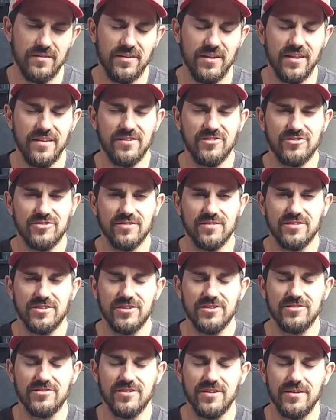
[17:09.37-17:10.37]
They
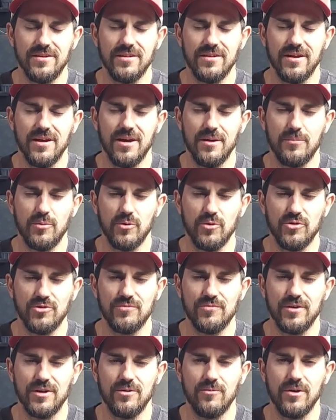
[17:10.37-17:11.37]
just didn't
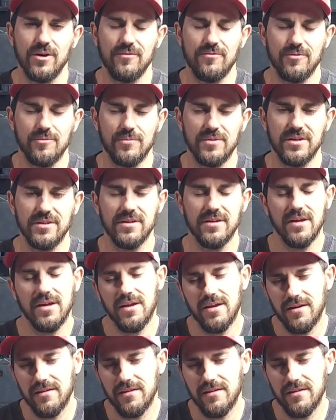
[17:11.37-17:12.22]
produce very well for me.